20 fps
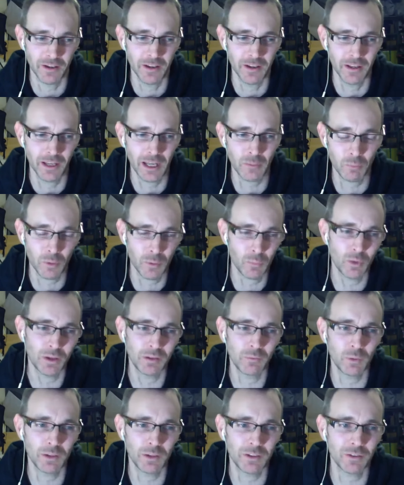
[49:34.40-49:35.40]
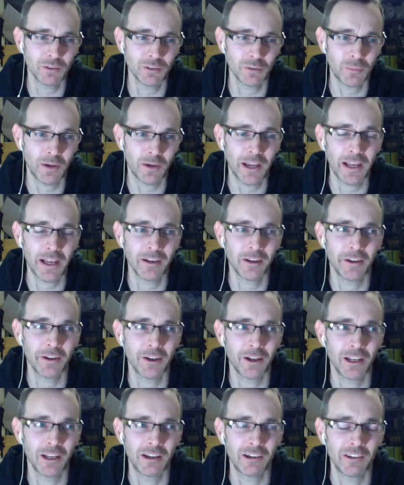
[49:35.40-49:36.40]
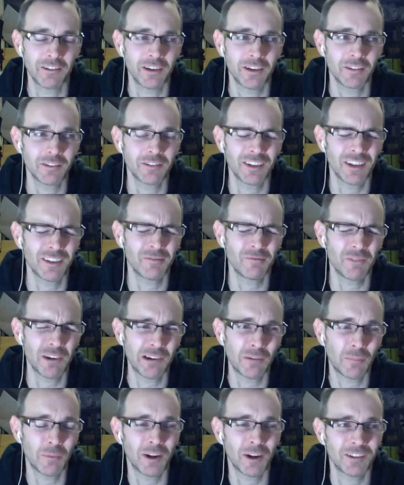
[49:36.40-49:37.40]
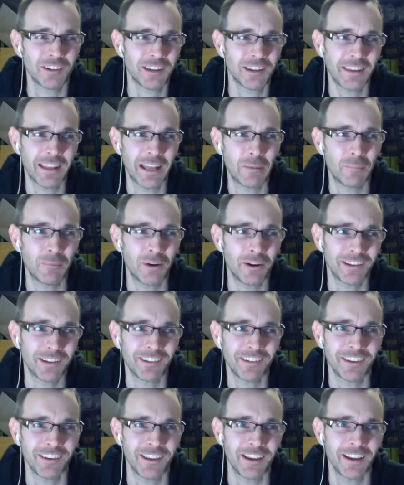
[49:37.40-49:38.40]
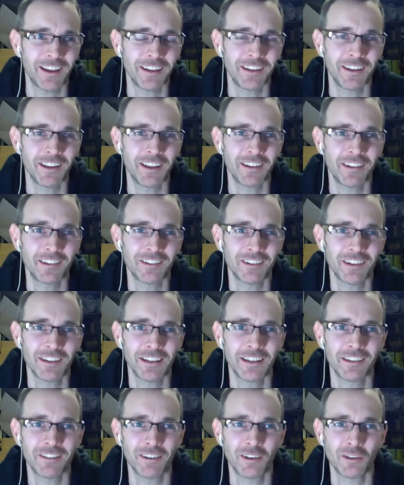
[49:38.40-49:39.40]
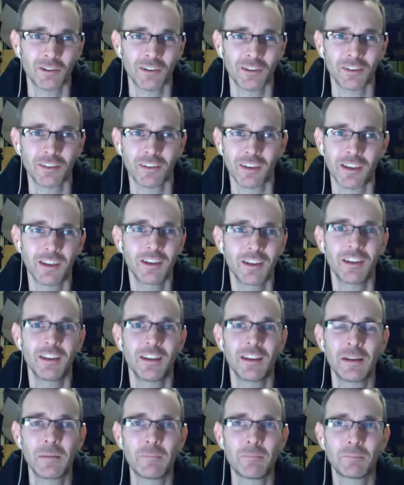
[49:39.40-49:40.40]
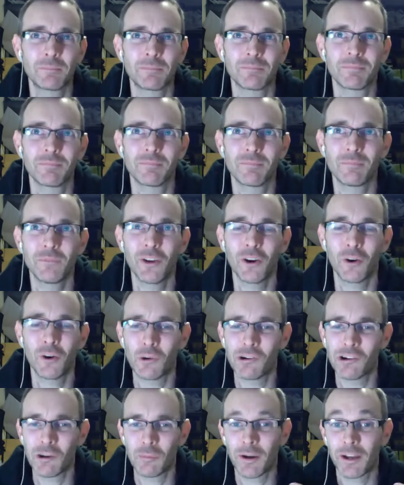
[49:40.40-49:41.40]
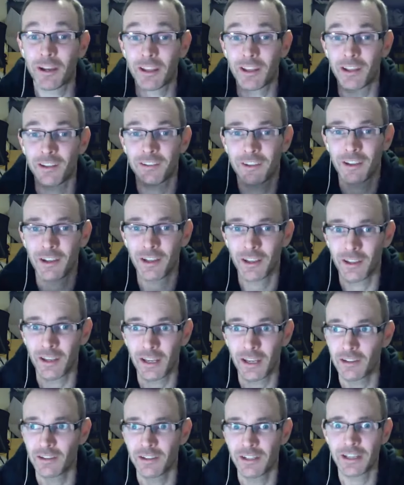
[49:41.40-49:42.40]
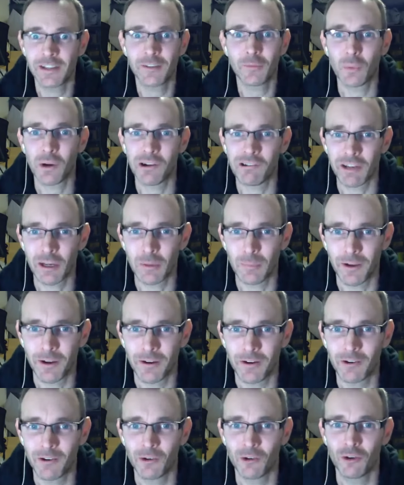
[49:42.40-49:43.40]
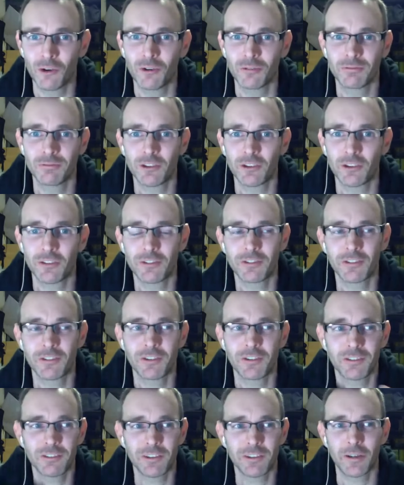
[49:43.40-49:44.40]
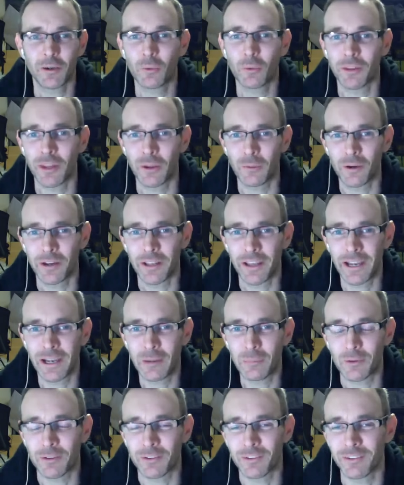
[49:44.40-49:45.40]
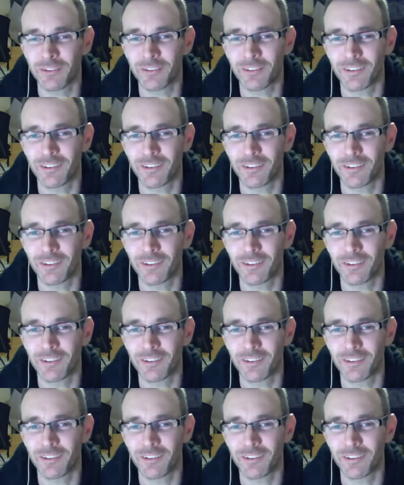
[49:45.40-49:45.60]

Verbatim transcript: And we, we, we talked about Ellen earlier, and she, she's very much in that mindset, and, and she needs to just not worry about it until it, it needs worrying about, or just, just deal with it when it happens.